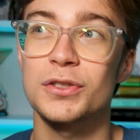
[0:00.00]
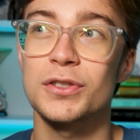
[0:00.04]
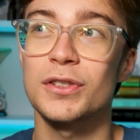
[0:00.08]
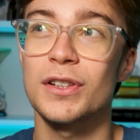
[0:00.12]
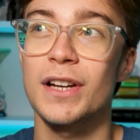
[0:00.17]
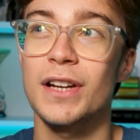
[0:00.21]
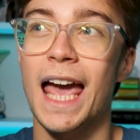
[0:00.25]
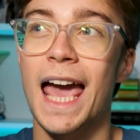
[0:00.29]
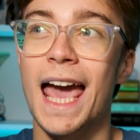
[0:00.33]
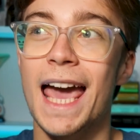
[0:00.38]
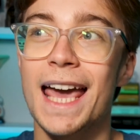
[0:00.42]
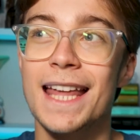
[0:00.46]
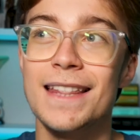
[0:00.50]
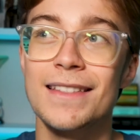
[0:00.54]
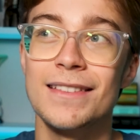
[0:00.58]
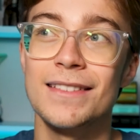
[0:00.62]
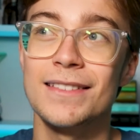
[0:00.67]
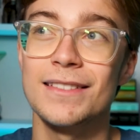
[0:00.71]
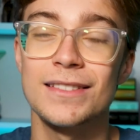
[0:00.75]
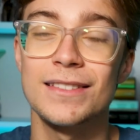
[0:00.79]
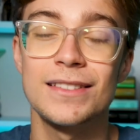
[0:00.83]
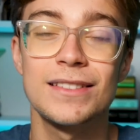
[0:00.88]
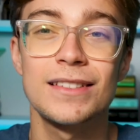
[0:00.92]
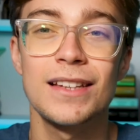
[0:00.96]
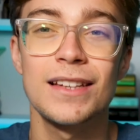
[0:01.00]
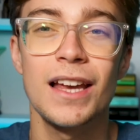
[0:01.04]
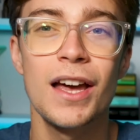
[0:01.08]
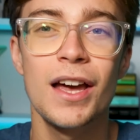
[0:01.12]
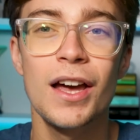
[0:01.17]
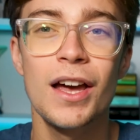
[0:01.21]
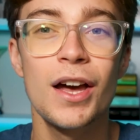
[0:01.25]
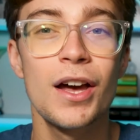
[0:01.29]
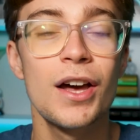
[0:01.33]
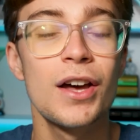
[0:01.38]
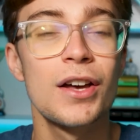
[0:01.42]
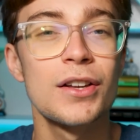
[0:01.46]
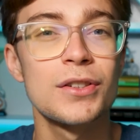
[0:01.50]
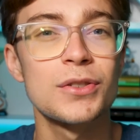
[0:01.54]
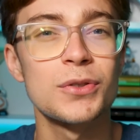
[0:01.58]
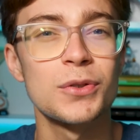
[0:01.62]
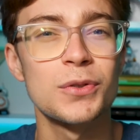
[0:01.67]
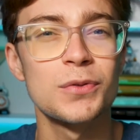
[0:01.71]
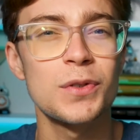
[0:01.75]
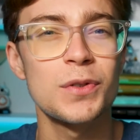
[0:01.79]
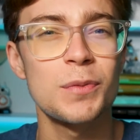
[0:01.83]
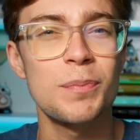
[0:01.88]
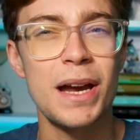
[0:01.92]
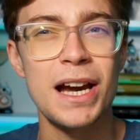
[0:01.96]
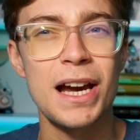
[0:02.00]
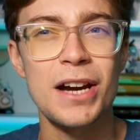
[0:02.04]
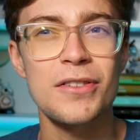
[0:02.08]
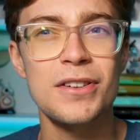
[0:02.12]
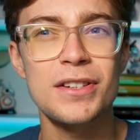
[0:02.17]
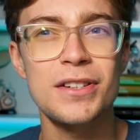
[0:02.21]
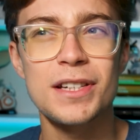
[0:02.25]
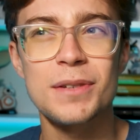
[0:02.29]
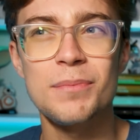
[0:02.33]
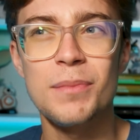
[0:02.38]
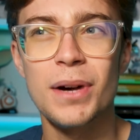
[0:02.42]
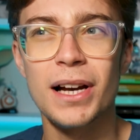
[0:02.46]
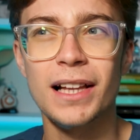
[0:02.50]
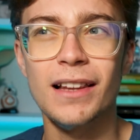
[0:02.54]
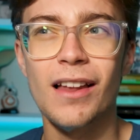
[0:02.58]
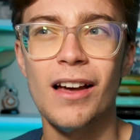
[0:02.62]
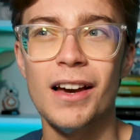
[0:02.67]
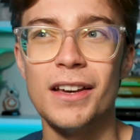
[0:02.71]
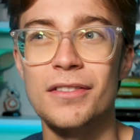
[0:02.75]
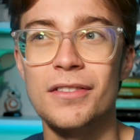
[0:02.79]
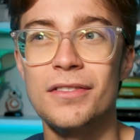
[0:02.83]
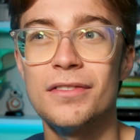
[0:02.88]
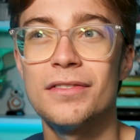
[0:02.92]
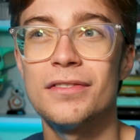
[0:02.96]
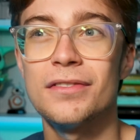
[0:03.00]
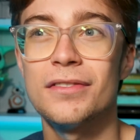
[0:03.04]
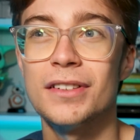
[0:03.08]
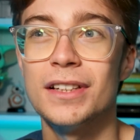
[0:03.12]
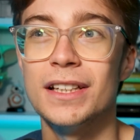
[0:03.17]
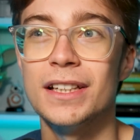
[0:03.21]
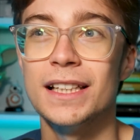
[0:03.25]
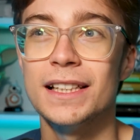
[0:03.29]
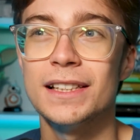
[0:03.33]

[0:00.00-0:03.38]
just ends sort of a period in my life,